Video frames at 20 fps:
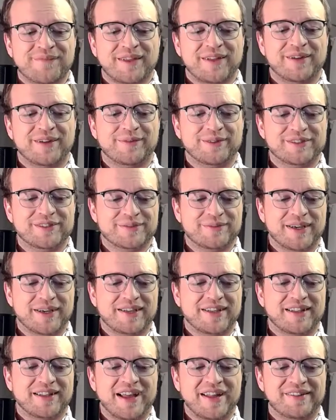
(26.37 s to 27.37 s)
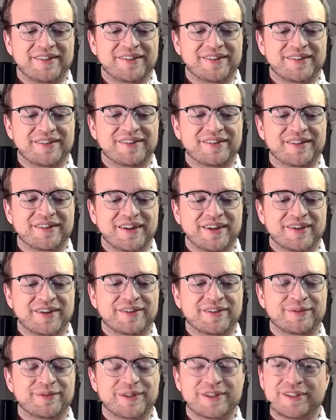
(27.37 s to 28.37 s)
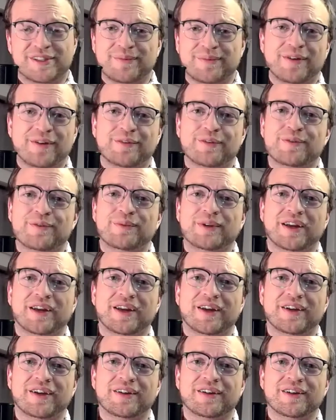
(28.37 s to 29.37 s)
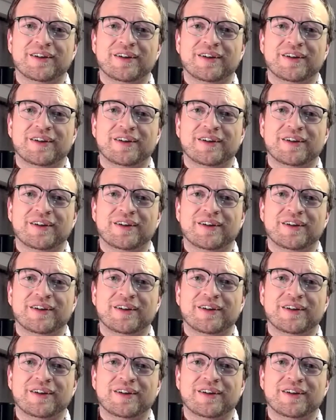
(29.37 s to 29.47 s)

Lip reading: I went to my classes, and I went to my room, and I